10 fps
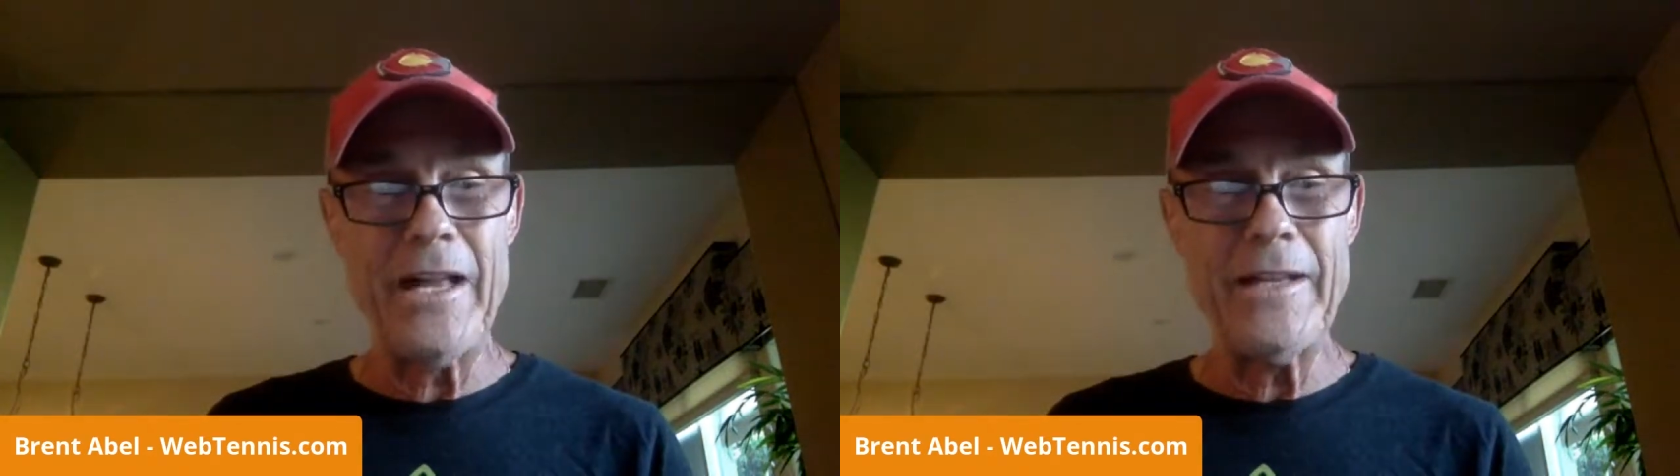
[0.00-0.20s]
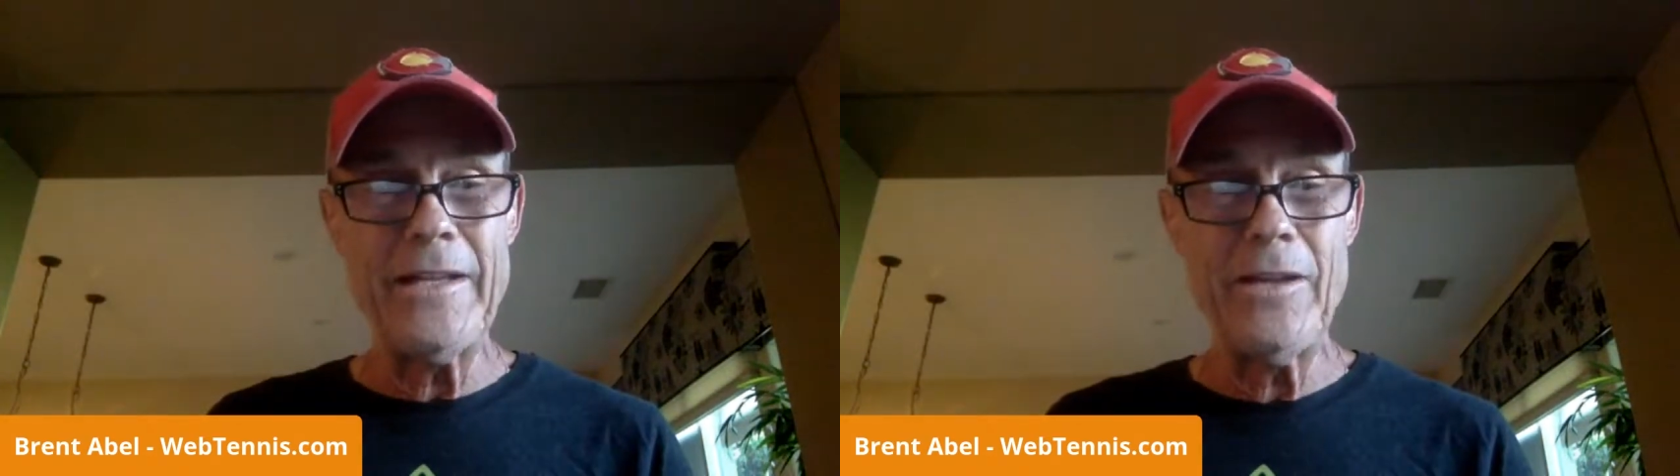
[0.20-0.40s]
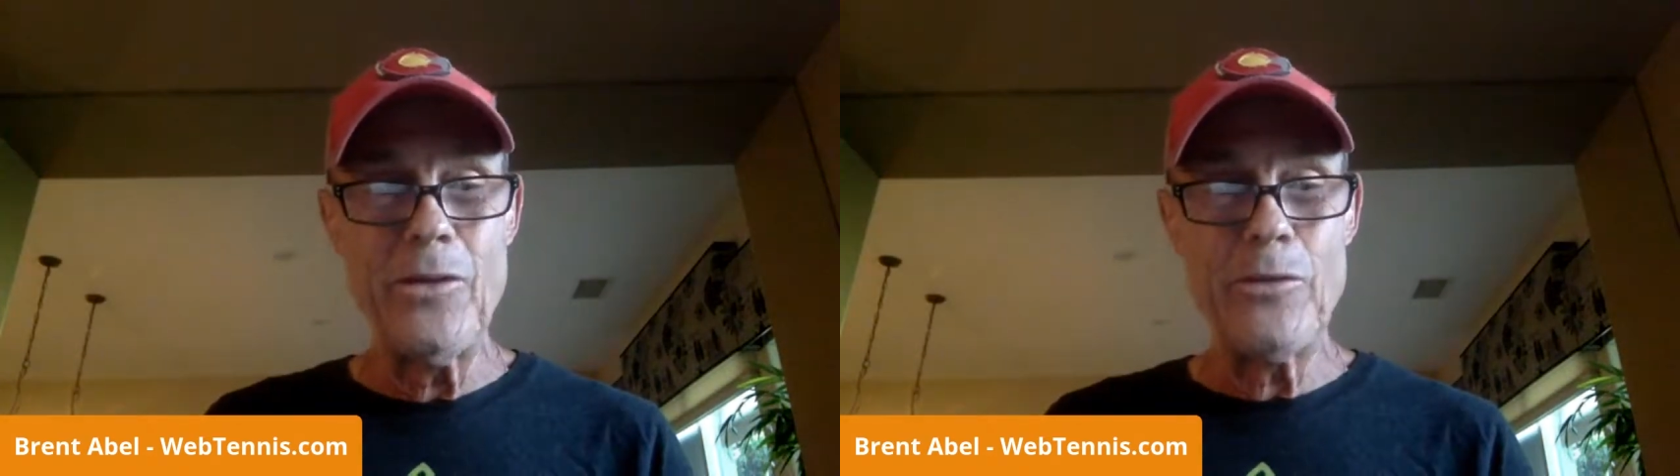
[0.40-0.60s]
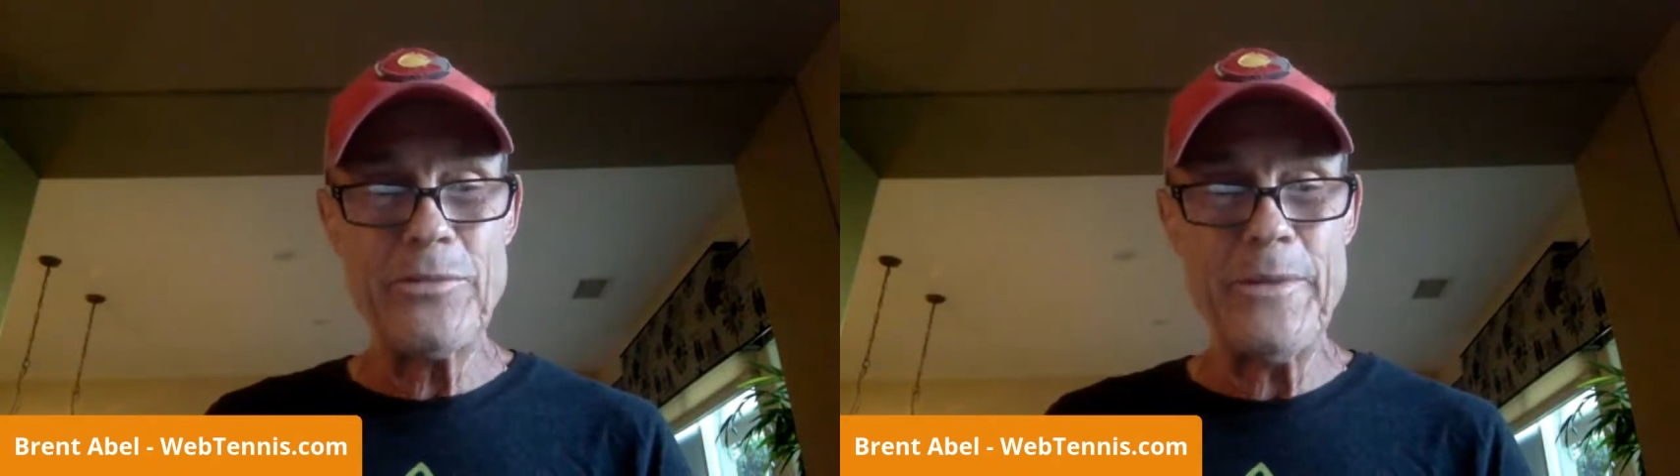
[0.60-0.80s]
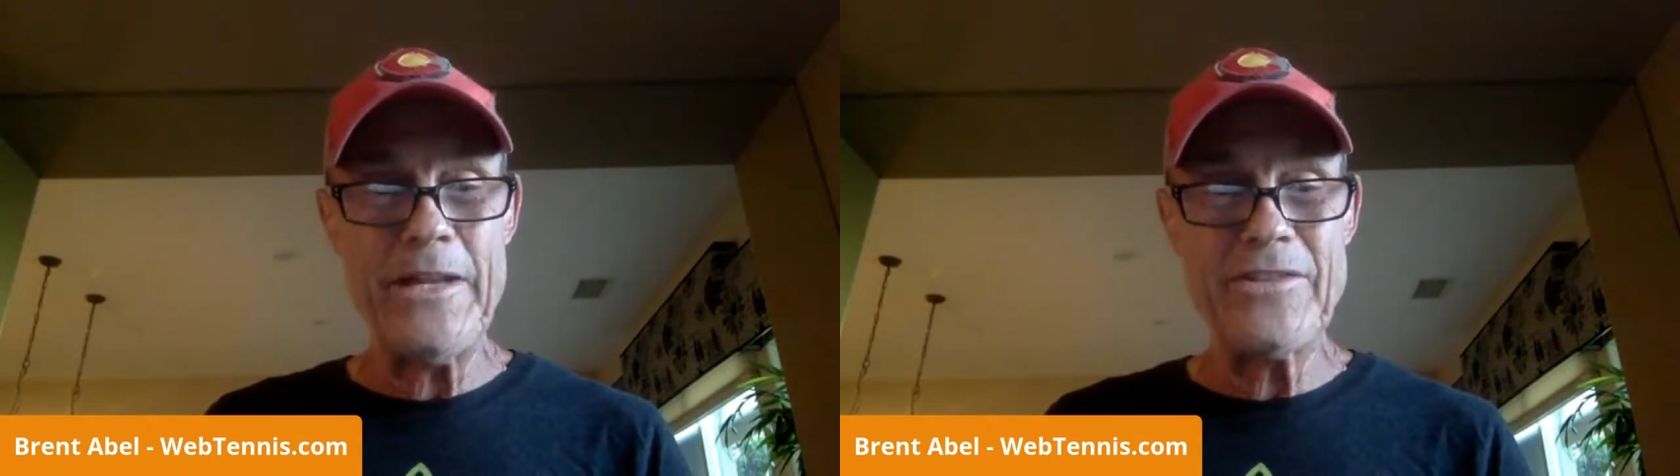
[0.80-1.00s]
which means
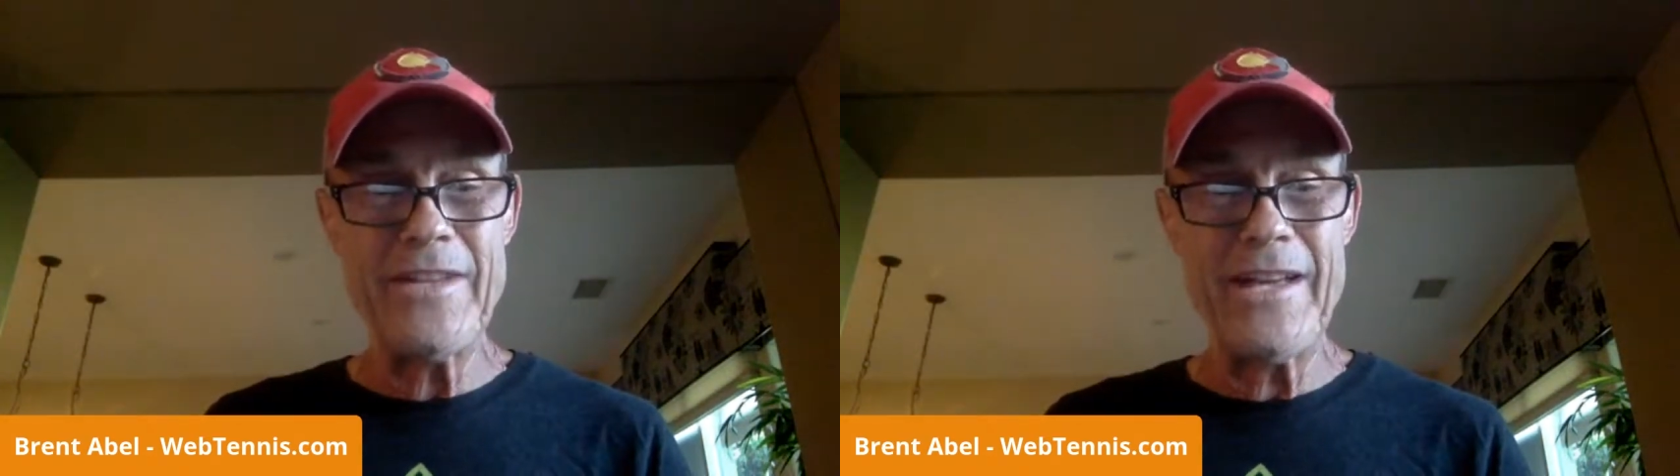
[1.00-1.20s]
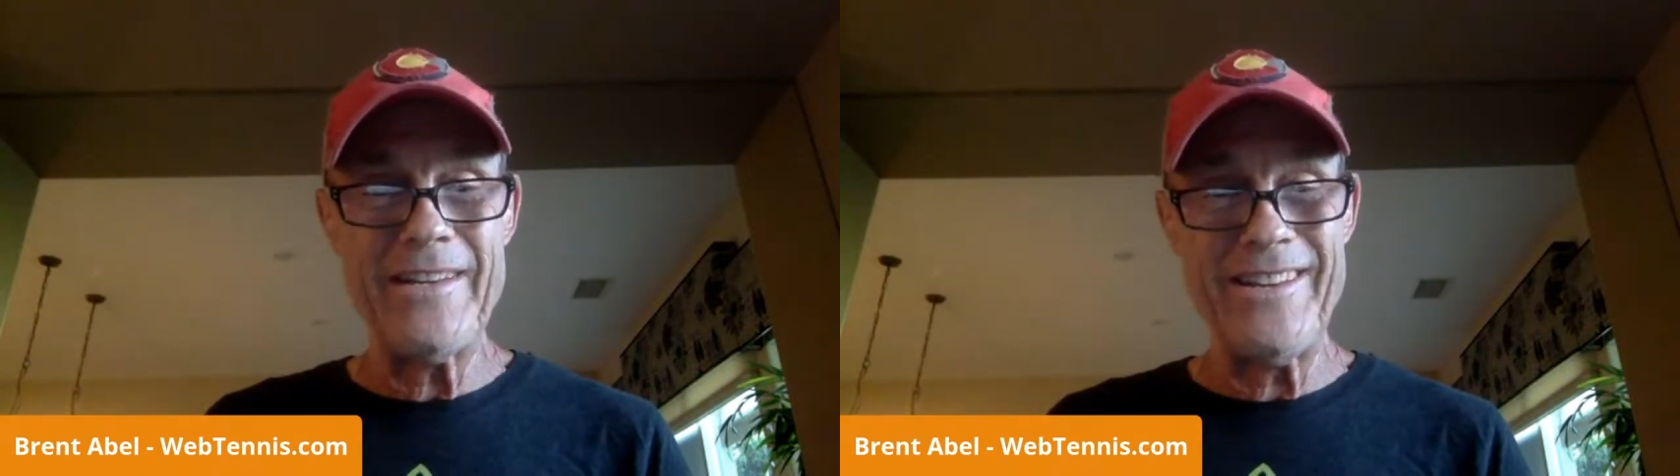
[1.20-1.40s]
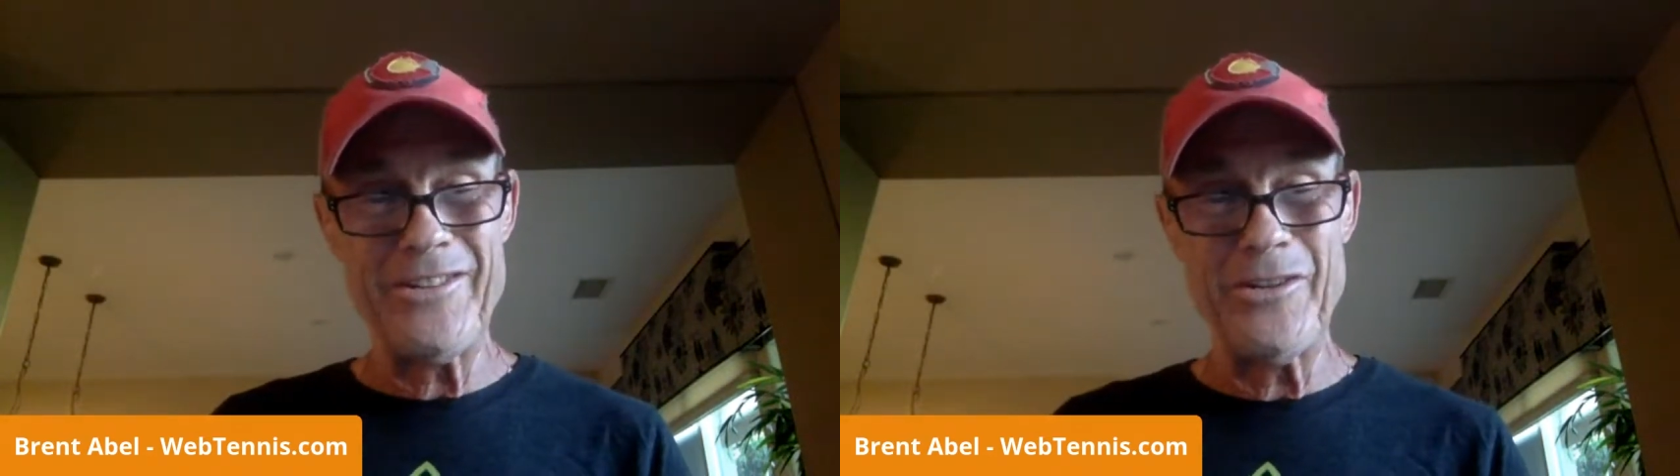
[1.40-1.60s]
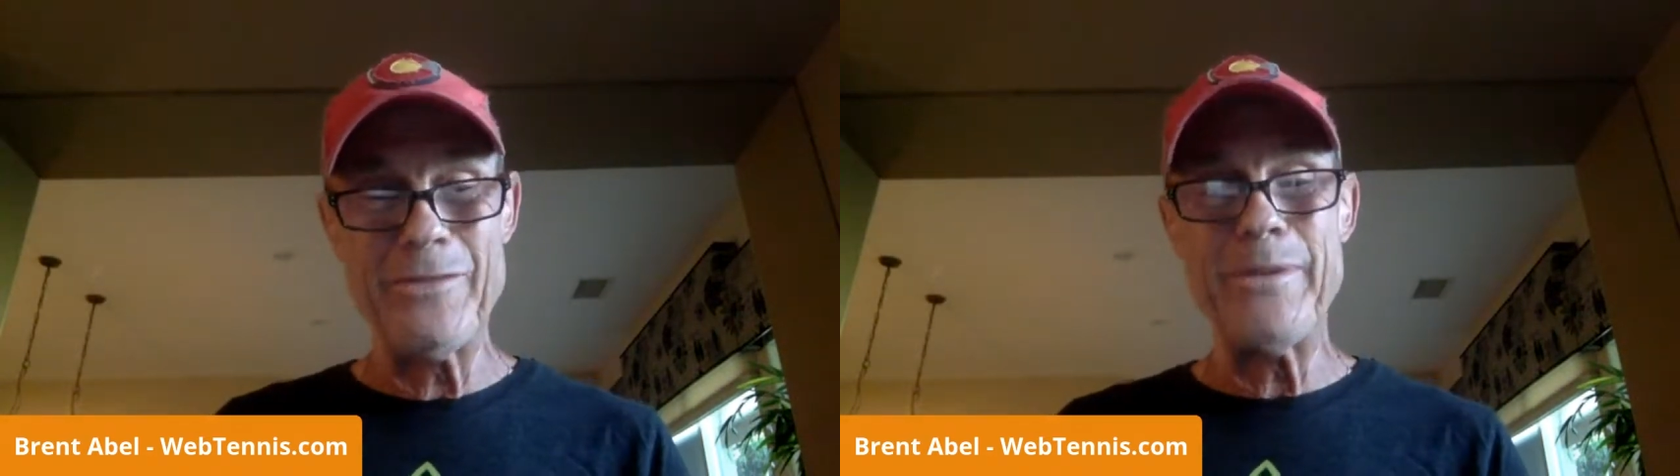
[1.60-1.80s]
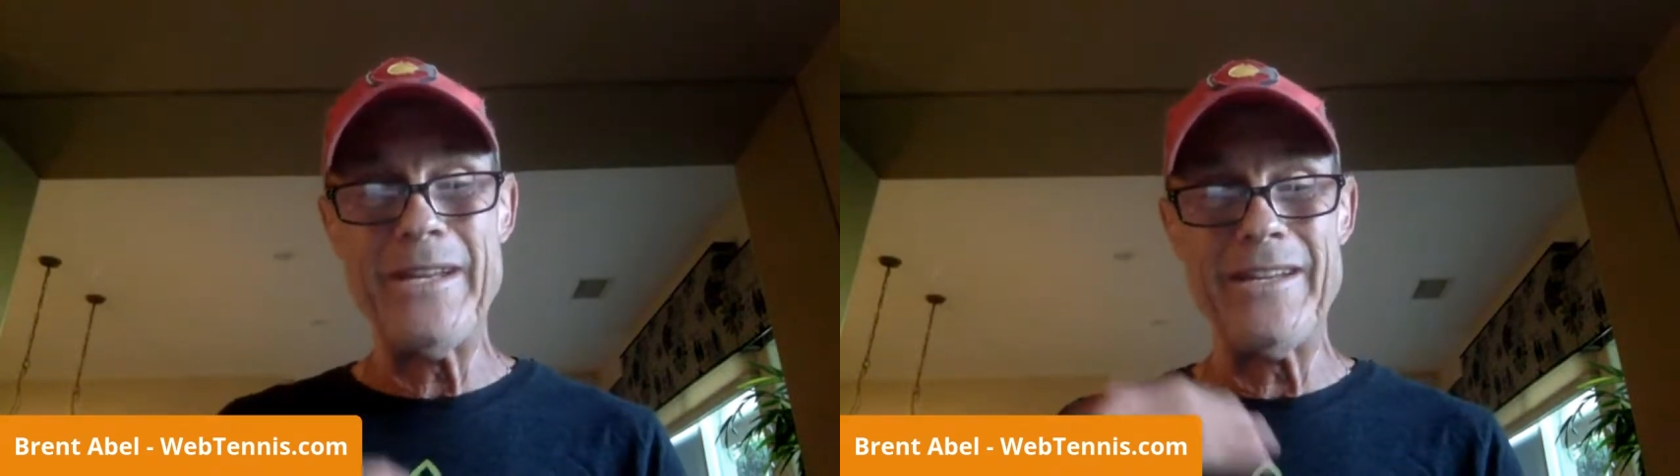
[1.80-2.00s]
that it could
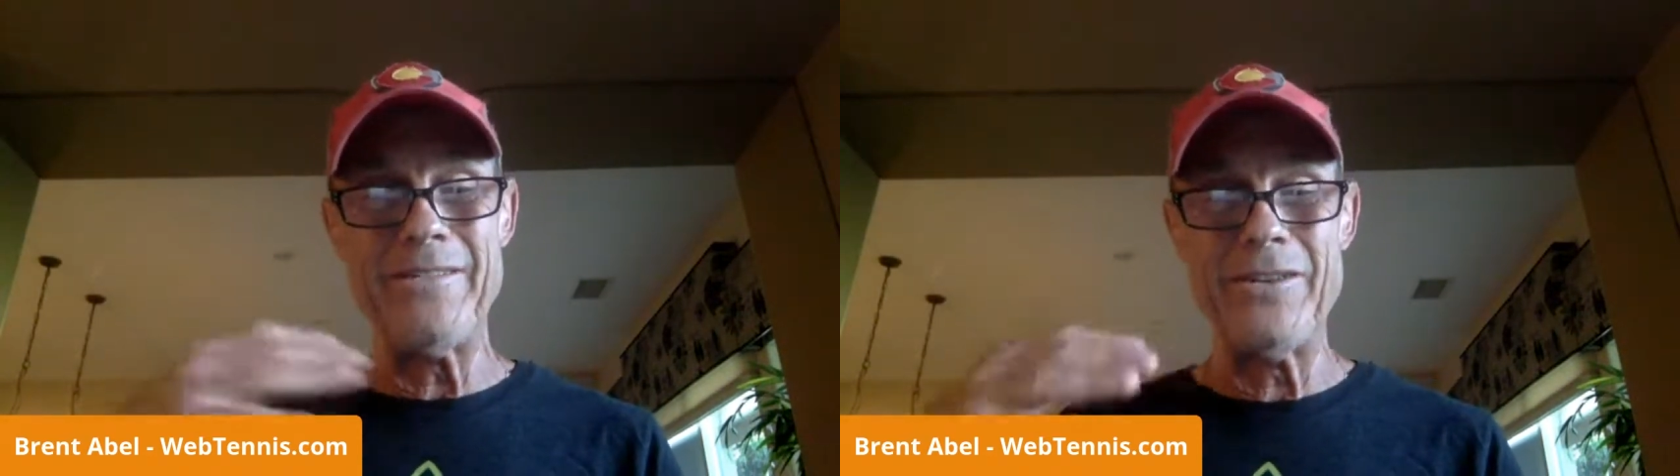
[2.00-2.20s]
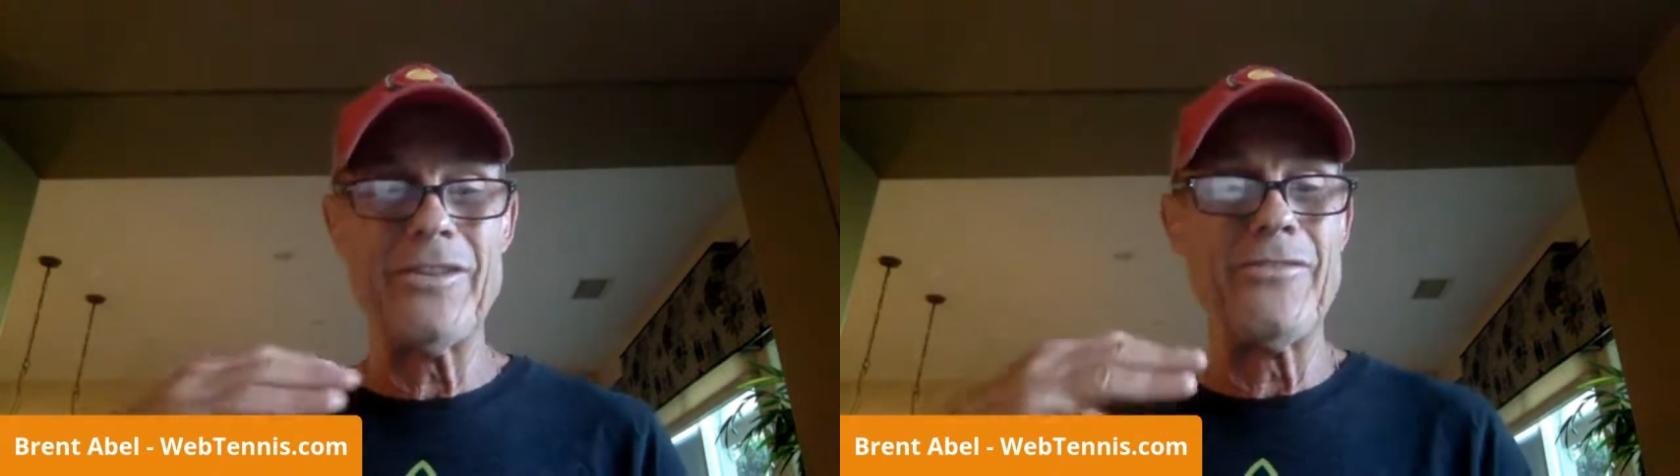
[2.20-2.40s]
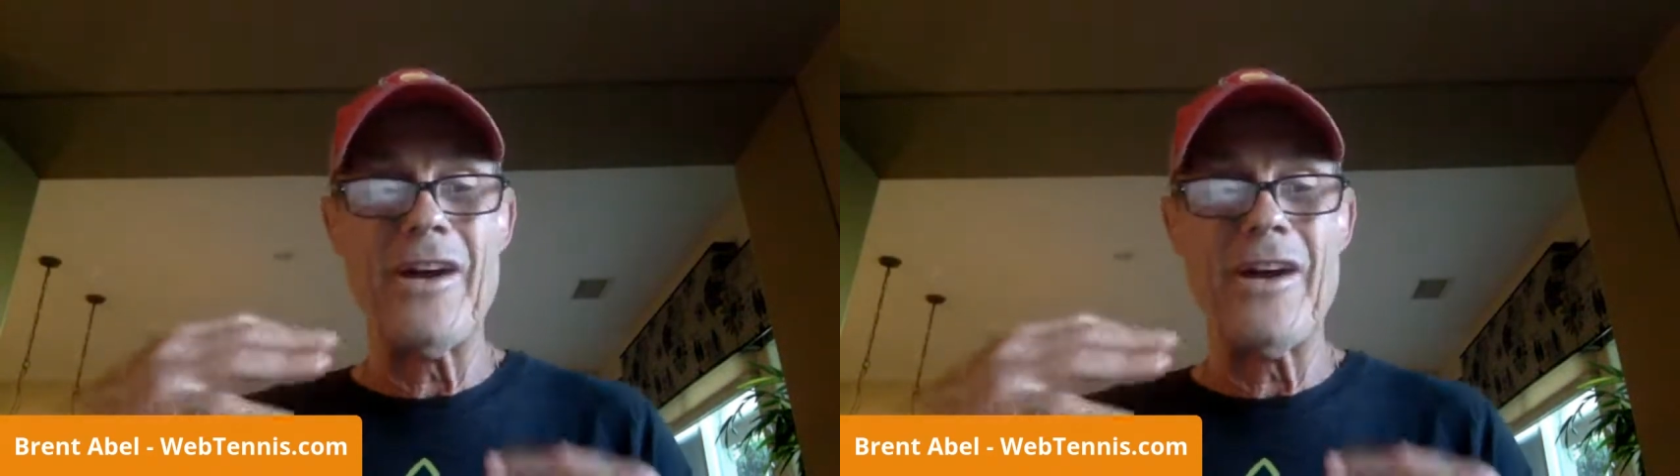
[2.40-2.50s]
be, the volleys